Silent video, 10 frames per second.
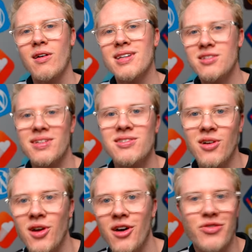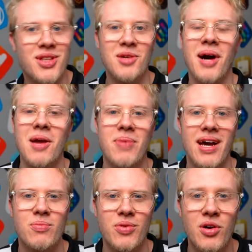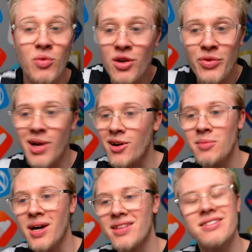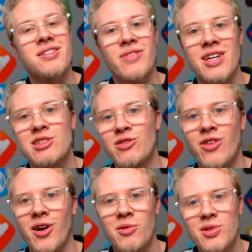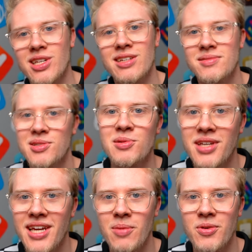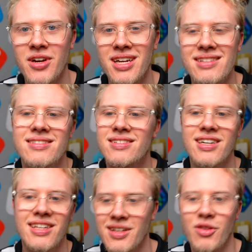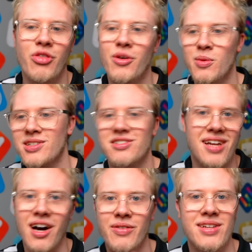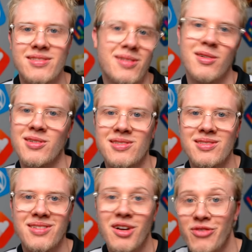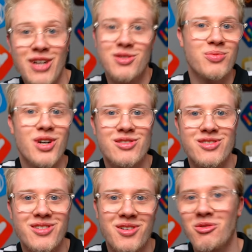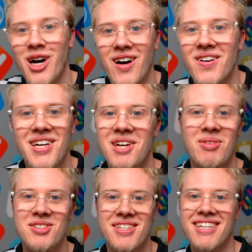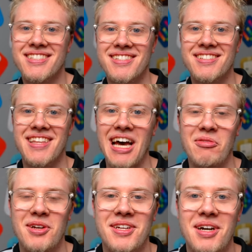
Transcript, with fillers: All right, so let's start off with the new iPad Pro. What have we heard about this device so far? Really, two key upgrades, uh, and then the third one is just obvious. The third is faster processor, wow. Bet you guys didn't see that one